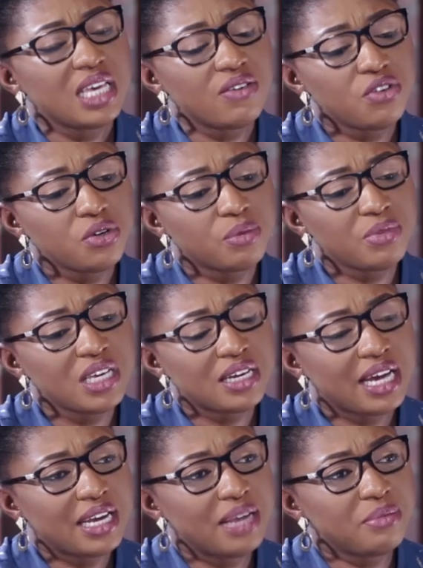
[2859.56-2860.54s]
Even though
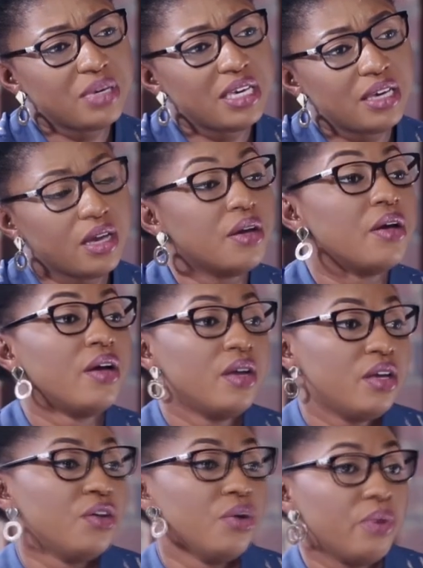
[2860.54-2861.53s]
BNI and MPA,
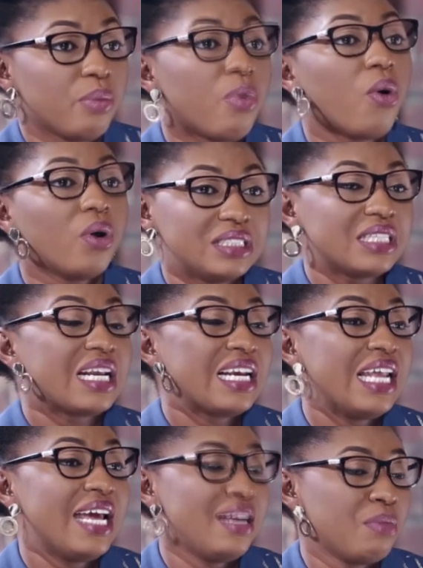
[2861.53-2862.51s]
reports
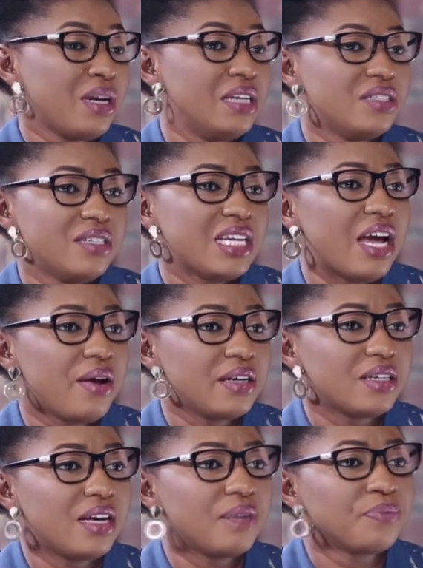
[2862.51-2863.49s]
cleared the managing
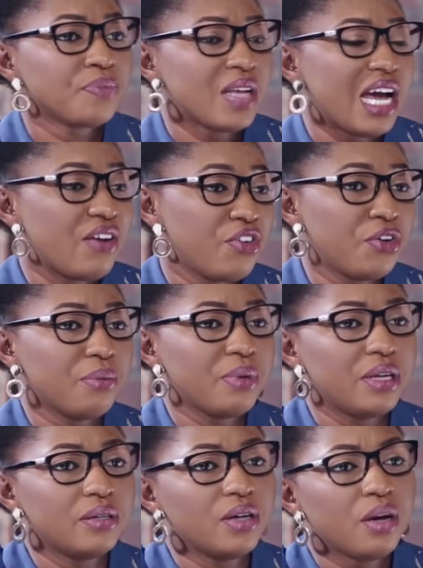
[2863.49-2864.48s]
director, Alfred
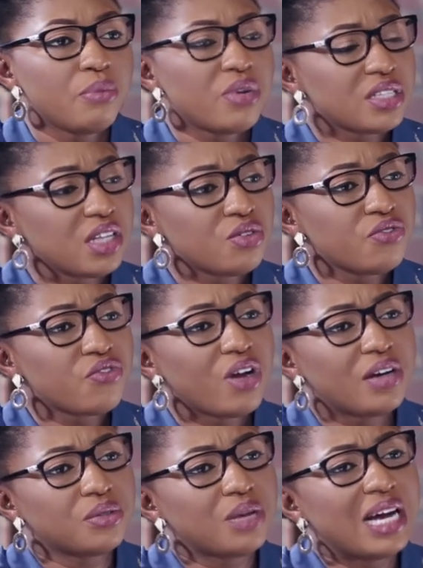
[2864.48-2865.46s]
Obin, President
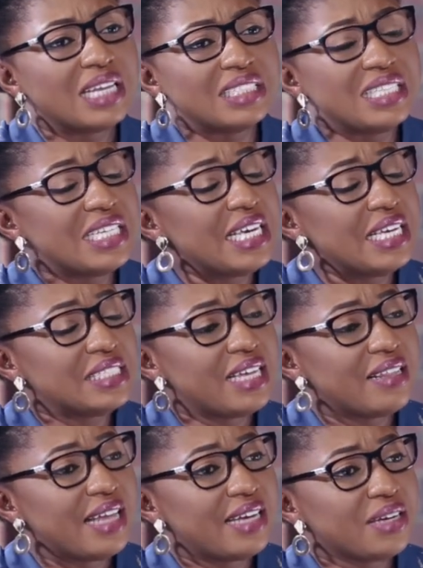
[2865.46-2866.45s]
Akufo-Addo has indicated that